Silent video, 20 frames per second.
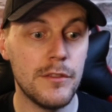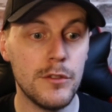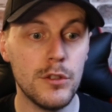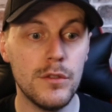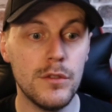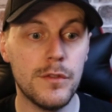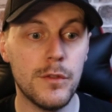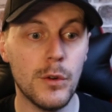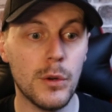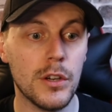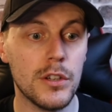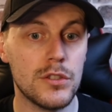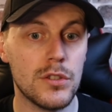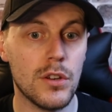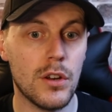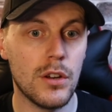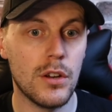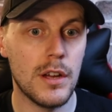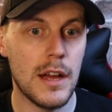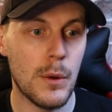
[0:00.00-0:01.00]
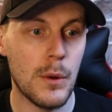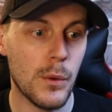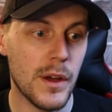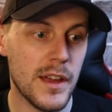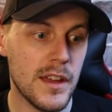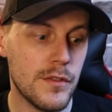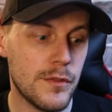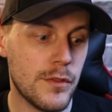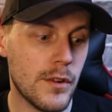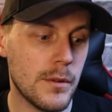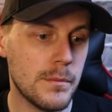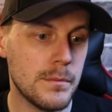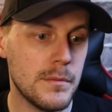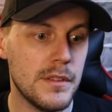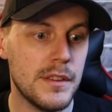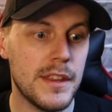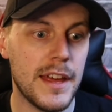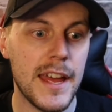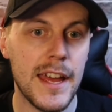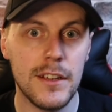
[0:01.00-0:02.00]
focus away from
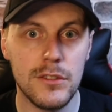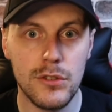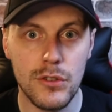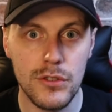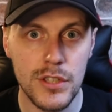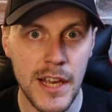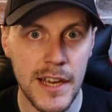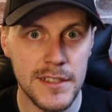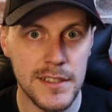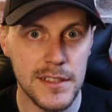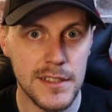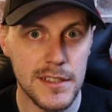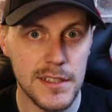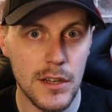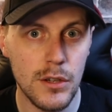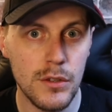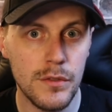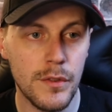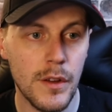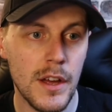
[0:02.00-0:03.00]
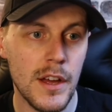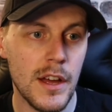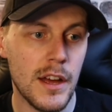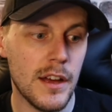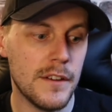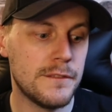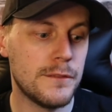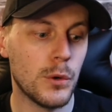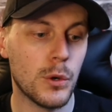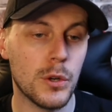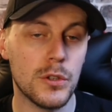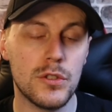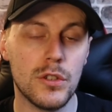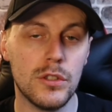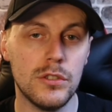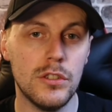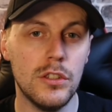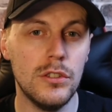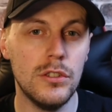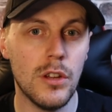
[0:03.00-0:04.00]
the exercise itself and focus on
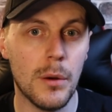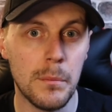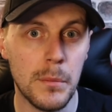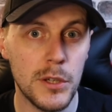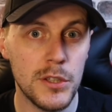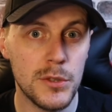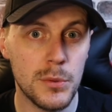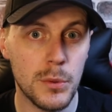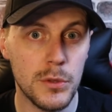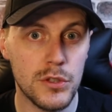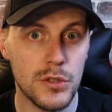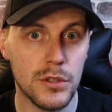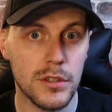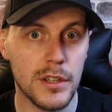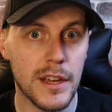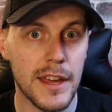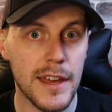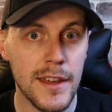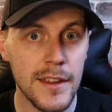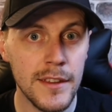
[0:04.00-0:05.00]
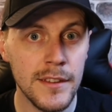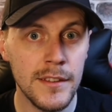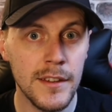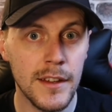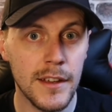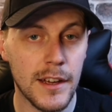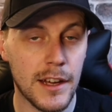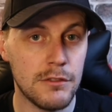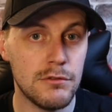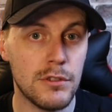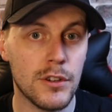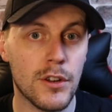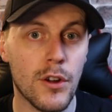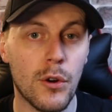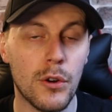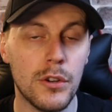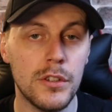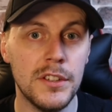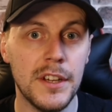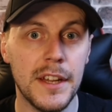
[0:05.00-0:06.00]
the numbers which you're getting and
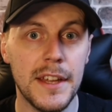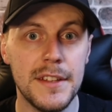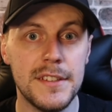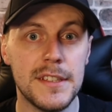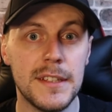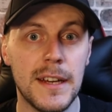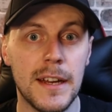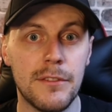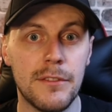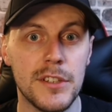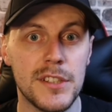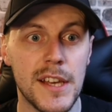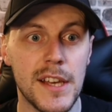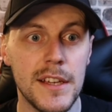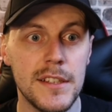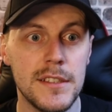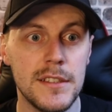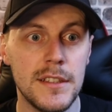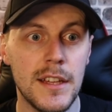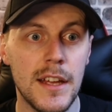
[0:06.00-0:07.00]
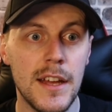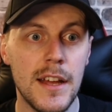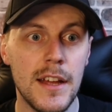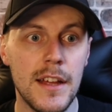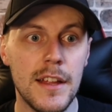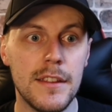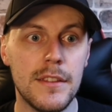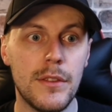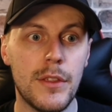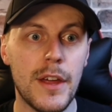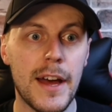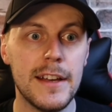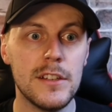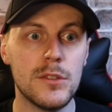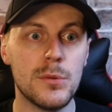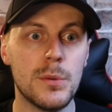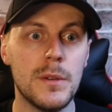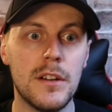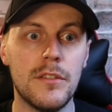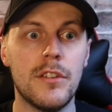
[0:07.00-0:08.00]
recording each and every session, that's
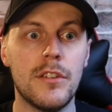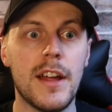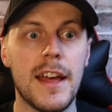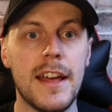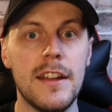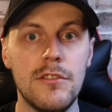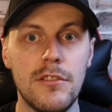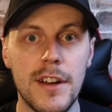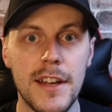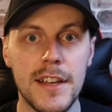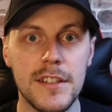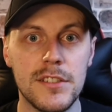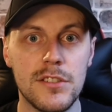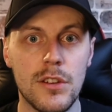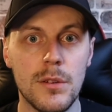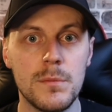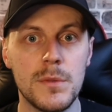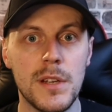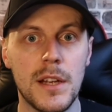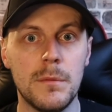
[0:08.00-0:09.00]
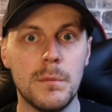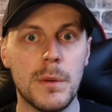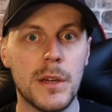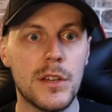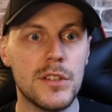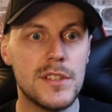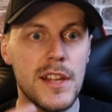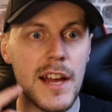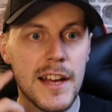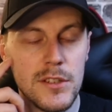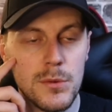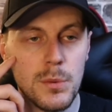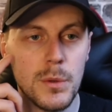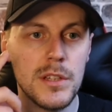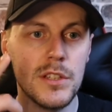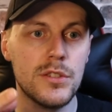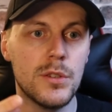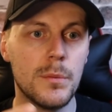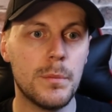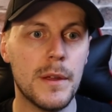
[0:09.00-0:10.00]
whenever the interest comes in, because that's where you
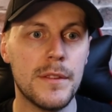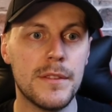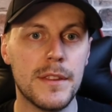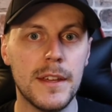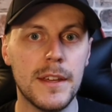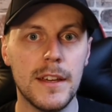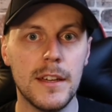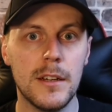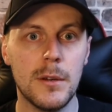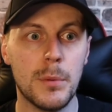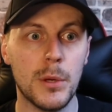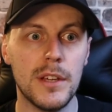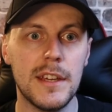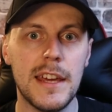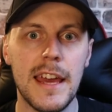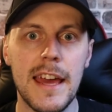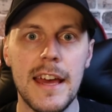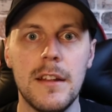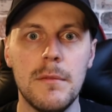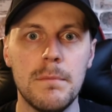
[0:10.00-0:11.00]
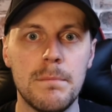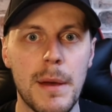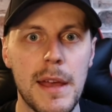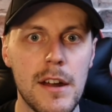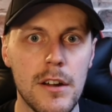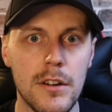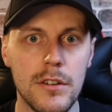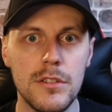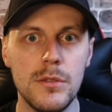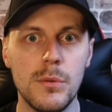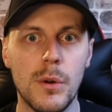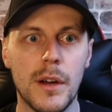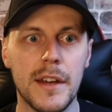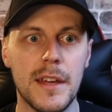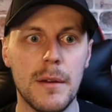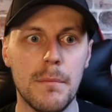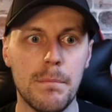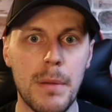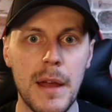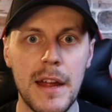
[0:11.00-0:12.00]
should be thinking about getting better. You want to
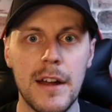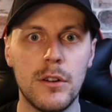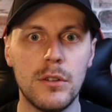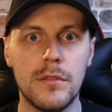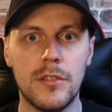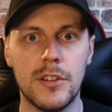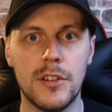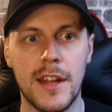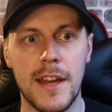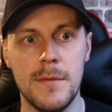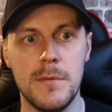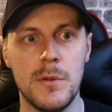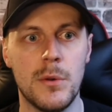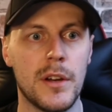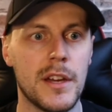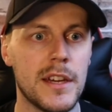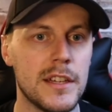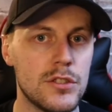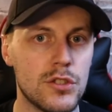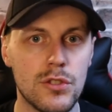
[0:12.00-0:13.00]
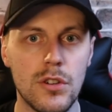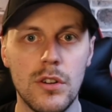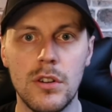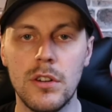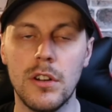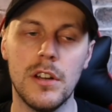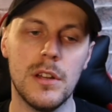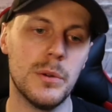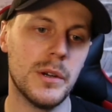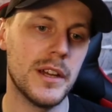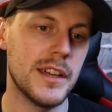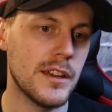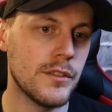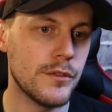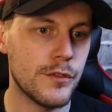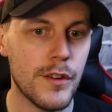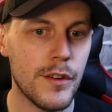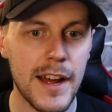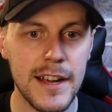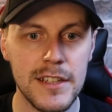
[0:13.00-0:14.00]
get better over time. You want to get stronger. You want to get
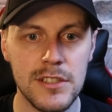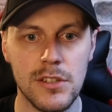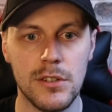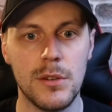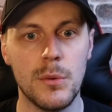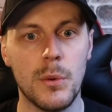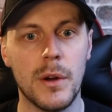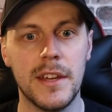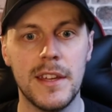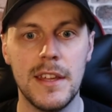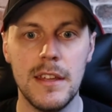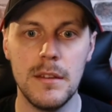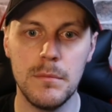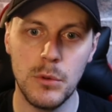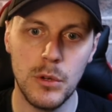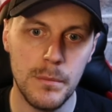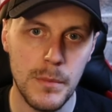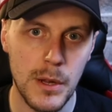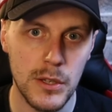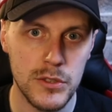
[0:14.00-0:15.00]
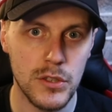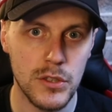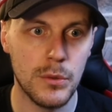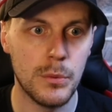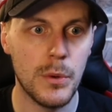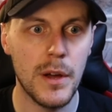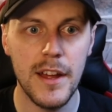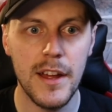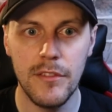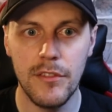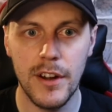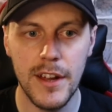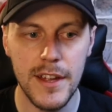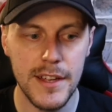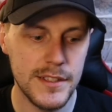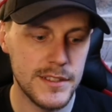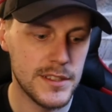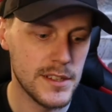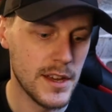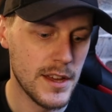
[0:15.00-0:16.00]
faster. You want to gain more muscle, whatever it
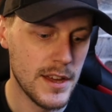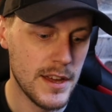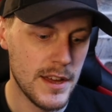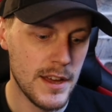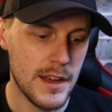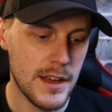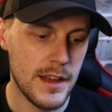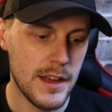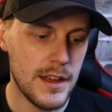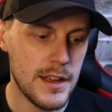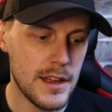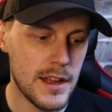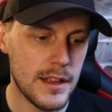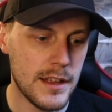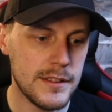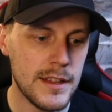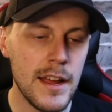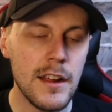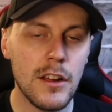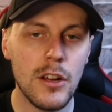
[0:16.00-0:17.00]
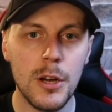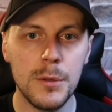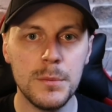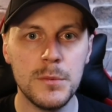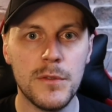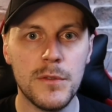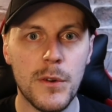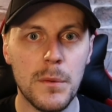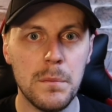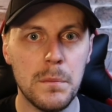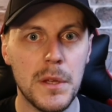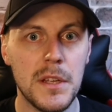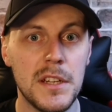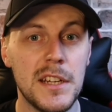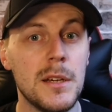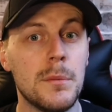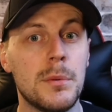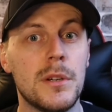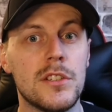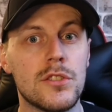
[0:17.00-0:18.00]
is. And that comes from being
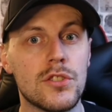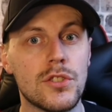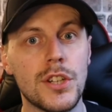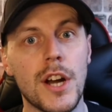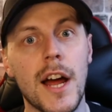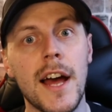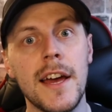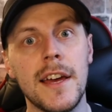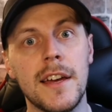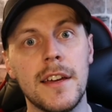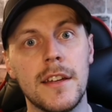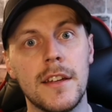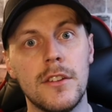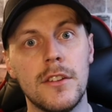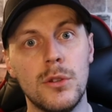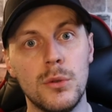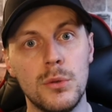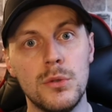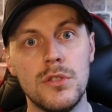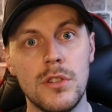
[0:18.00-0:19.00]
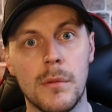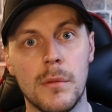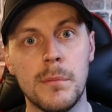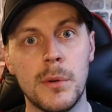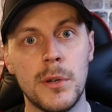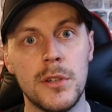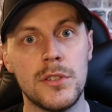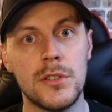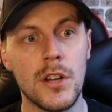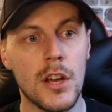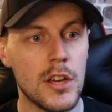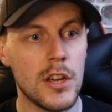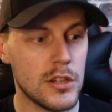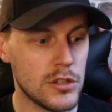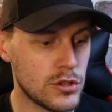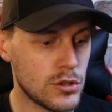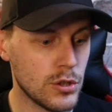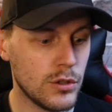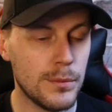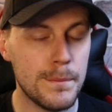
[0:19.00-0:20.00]
able to track those numbers.
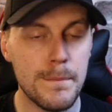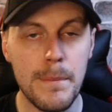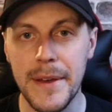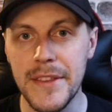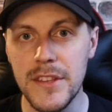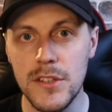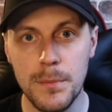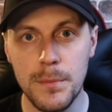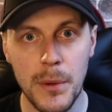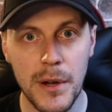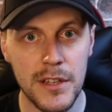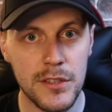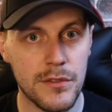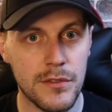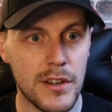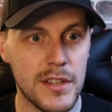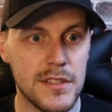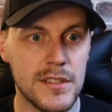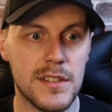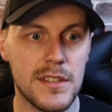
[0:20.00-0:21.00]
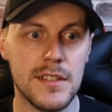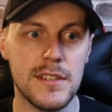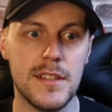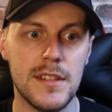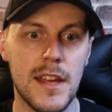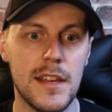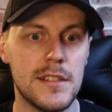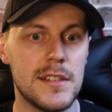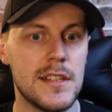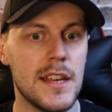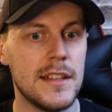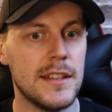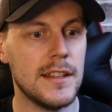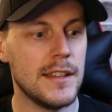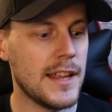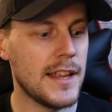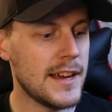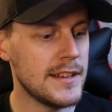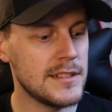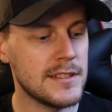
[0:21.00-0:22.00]
So bench press, for instance, let's say the
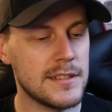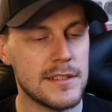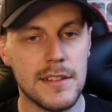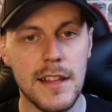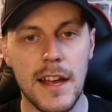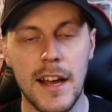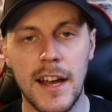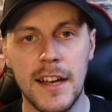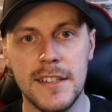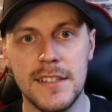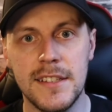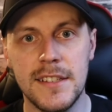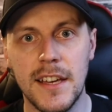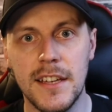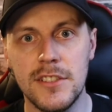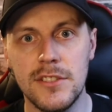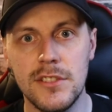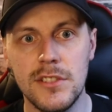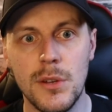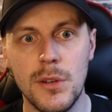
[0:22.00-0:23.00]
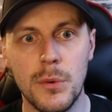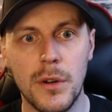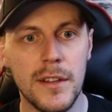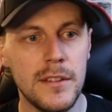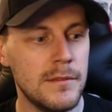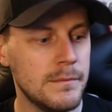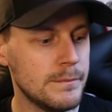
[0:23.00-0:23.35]
last session you were in,